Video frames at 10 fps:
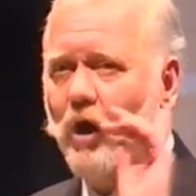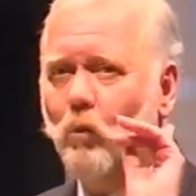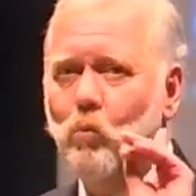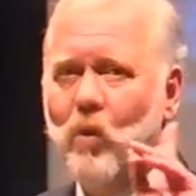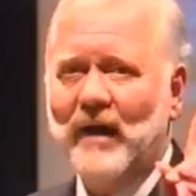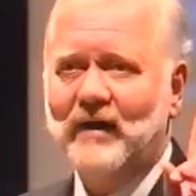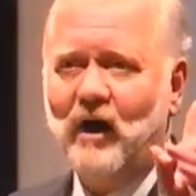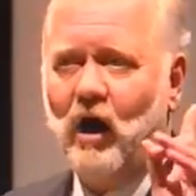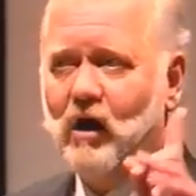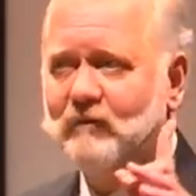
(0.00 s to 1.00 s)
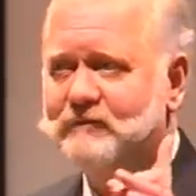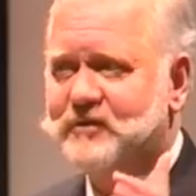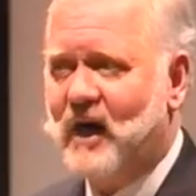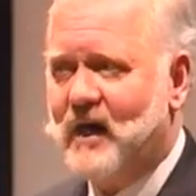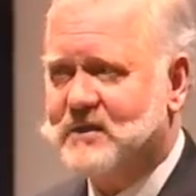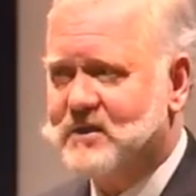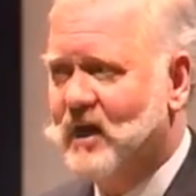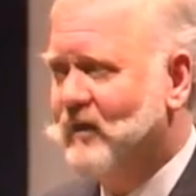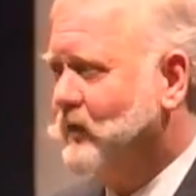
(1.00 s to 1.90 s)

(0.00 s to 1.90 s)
a one-off chance